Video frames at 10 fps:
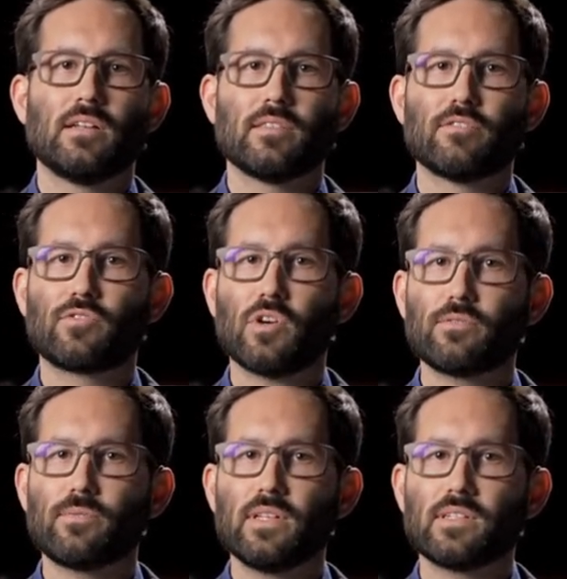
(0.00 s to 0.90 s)
The
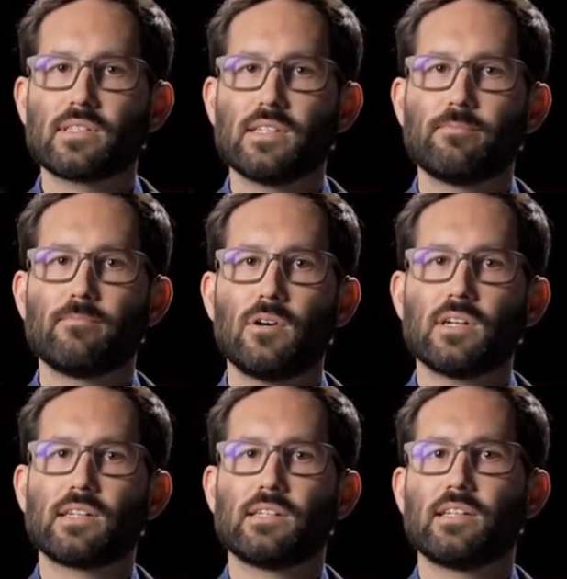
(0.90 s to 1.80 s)
front wheel slip
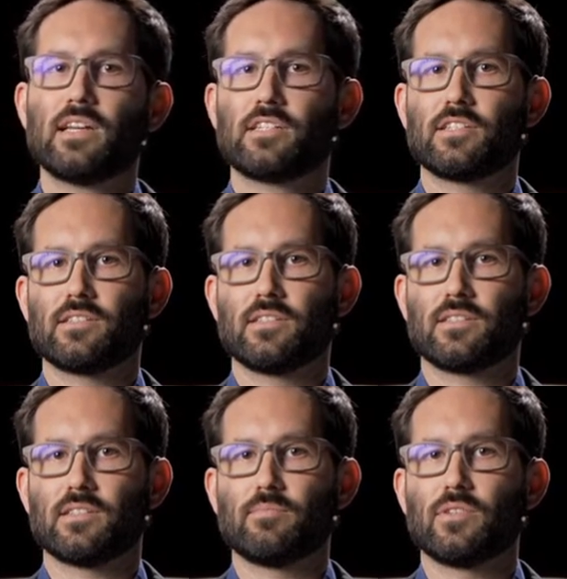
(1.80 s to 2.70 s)
warning detection
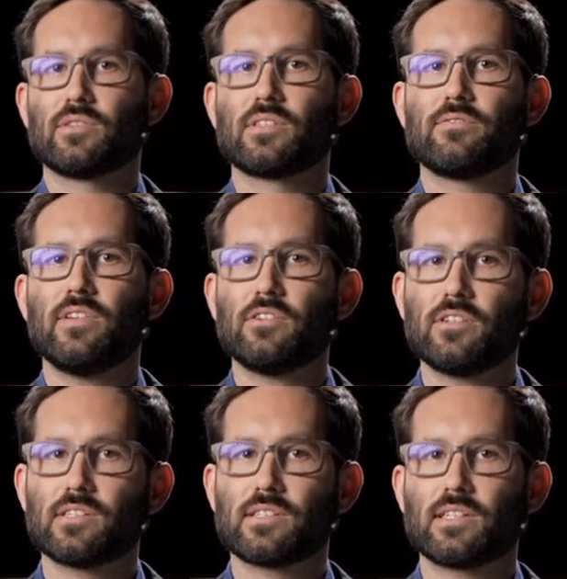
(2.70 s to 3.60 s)
system uses
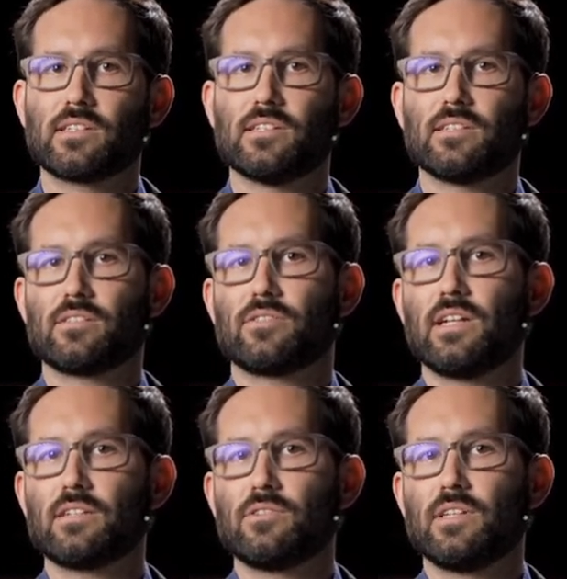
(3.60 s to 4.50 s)
various signals to
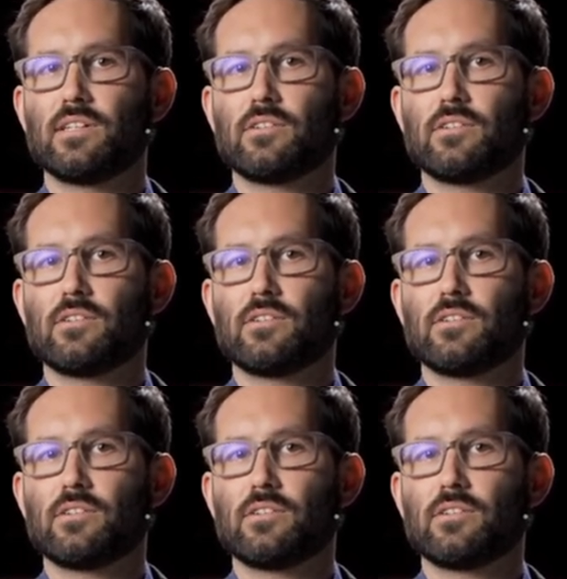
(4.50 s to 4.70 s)
calculate